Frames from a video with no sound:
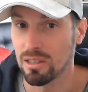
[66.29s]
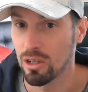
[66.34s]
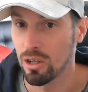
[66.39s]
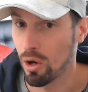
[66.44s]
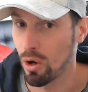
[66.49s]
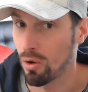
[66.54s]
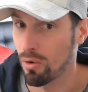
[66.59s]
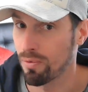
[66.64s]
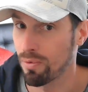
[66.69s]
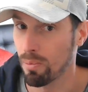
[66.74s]
you
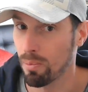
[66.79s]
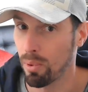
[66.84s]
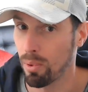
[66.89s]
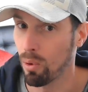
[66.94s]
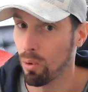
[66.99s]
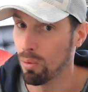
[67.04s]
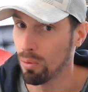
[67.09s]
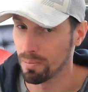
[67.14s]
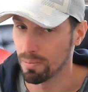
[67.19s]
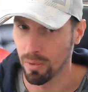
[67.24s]
go off the
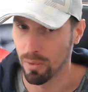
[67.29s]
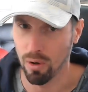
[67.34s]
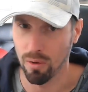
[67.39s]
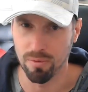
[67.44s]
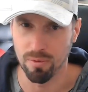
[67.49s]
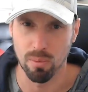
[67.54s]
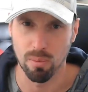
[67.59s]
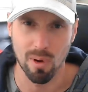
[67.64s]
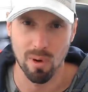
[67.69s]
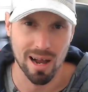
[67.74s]
ball, off
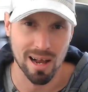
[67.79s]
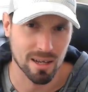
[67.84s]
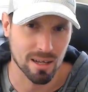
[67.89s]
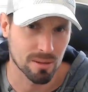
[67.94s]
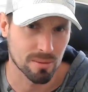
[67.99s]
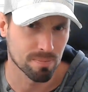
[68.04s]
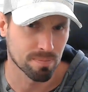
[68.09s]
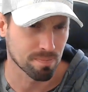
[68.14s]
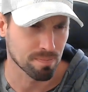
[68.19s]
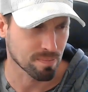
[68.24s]
the
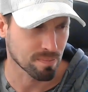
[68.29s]
wagon,